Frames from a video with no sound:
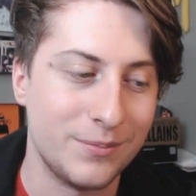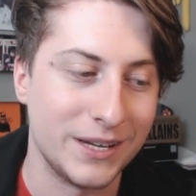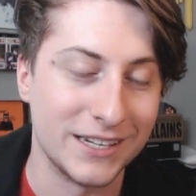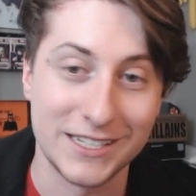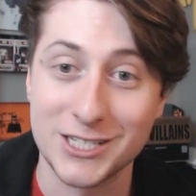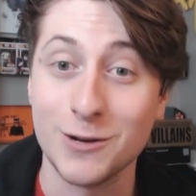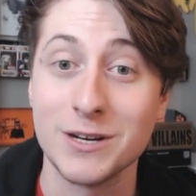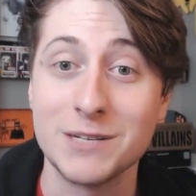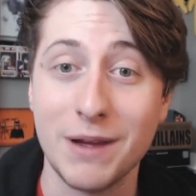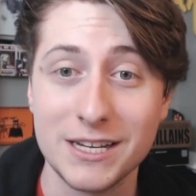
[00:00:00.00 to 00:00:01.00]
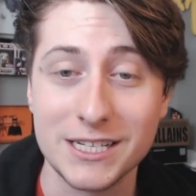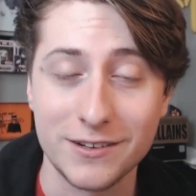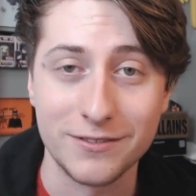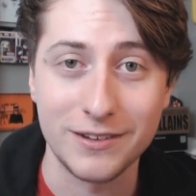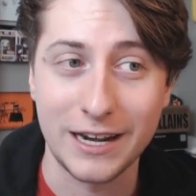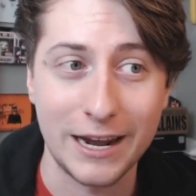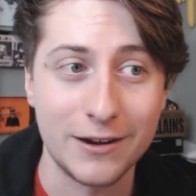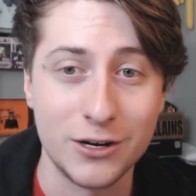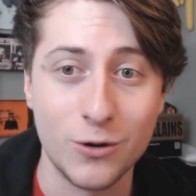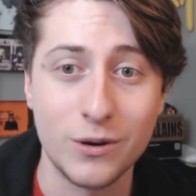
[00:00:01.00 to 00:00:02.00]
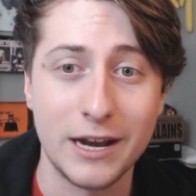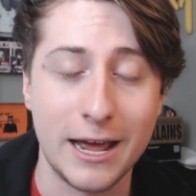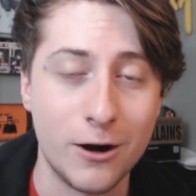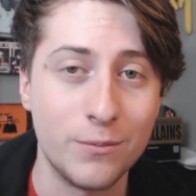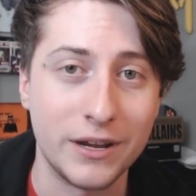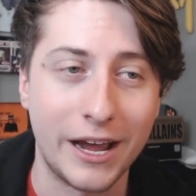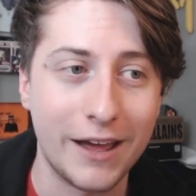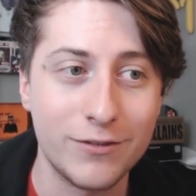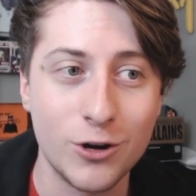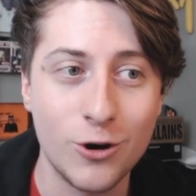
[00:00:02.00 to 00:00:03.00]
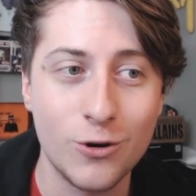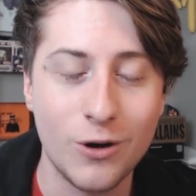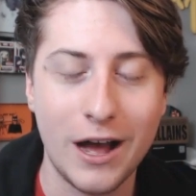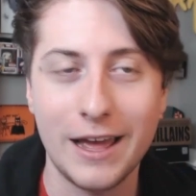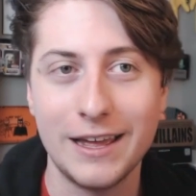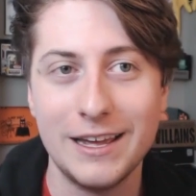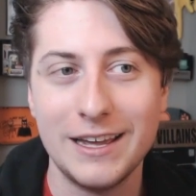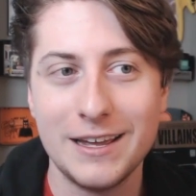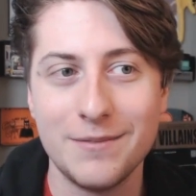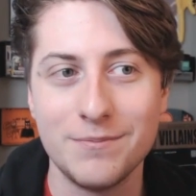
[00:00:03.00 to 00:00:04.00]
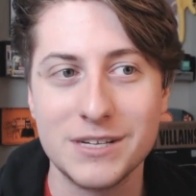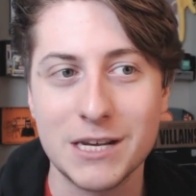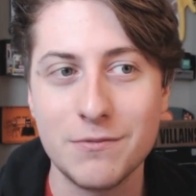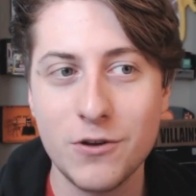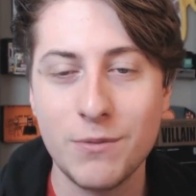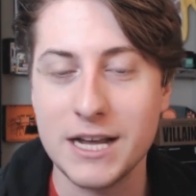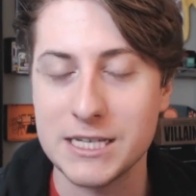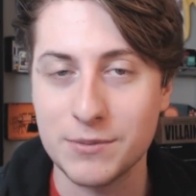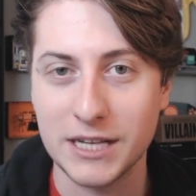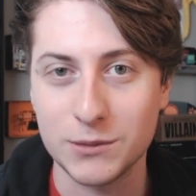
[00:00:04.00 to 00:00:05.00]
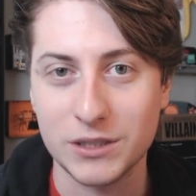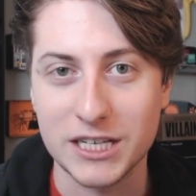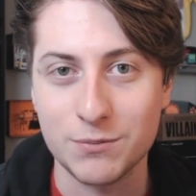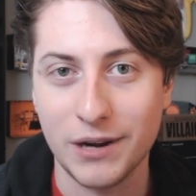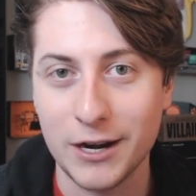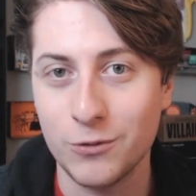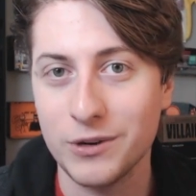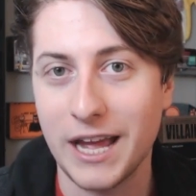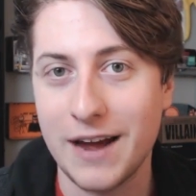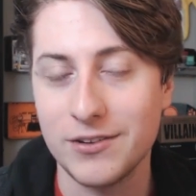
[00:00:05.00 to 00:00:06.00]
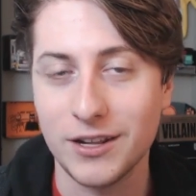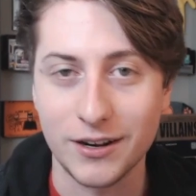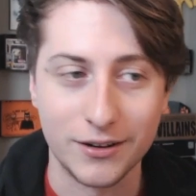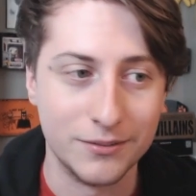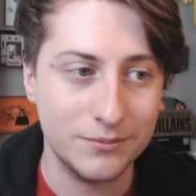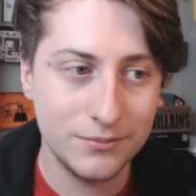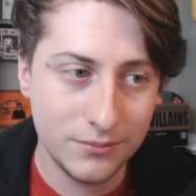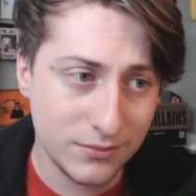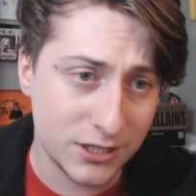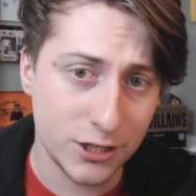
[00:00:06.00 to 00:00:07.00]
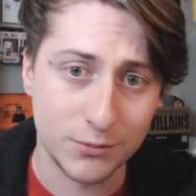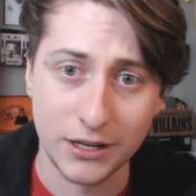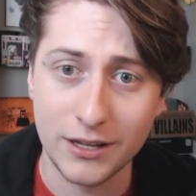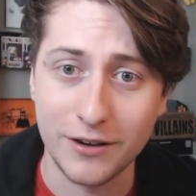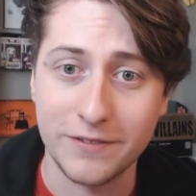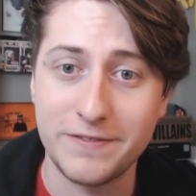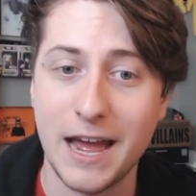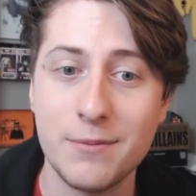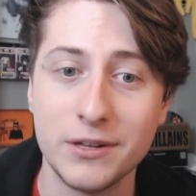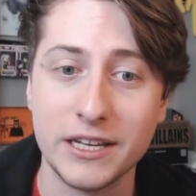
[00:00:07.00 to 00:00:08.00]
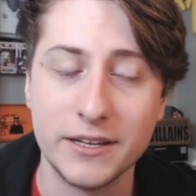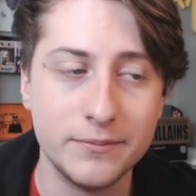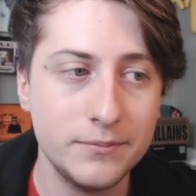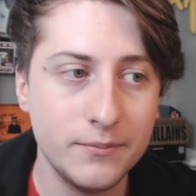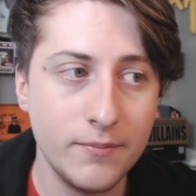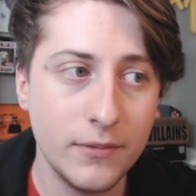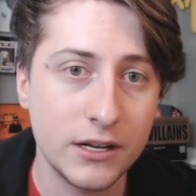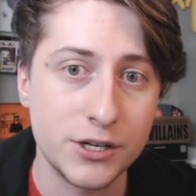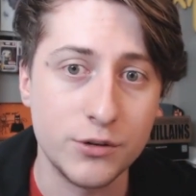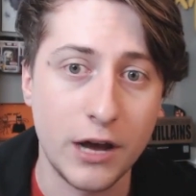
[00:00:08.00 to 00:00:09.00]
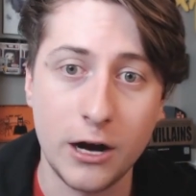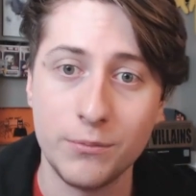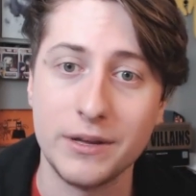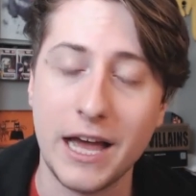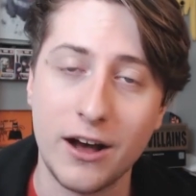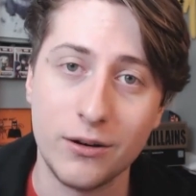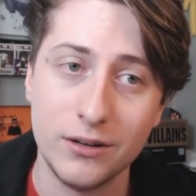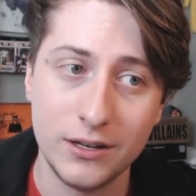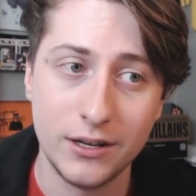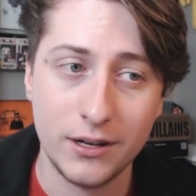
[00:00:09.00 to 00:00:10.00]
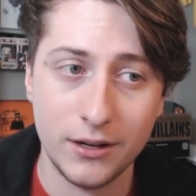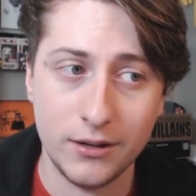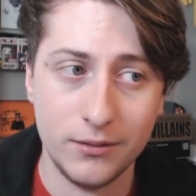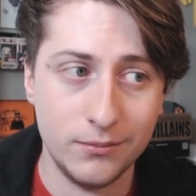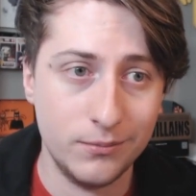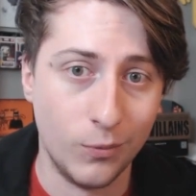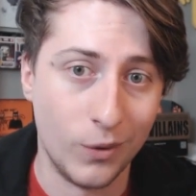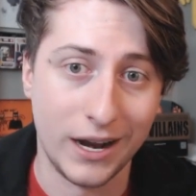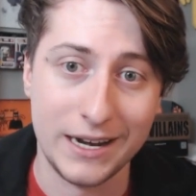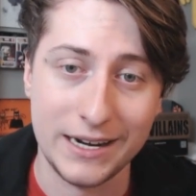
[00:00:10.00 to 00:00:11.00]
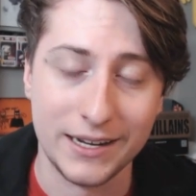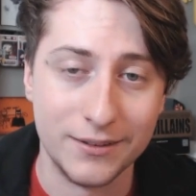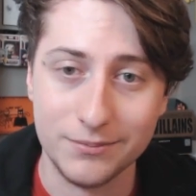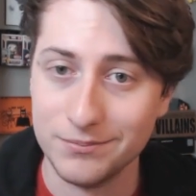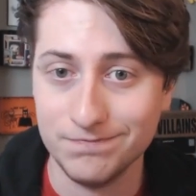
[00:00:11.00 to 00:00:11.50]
because it's so expensive and I had no one to help me. I have no I Some of you might sympathize with this, but I don't really have a lot of family to help me out when I need it.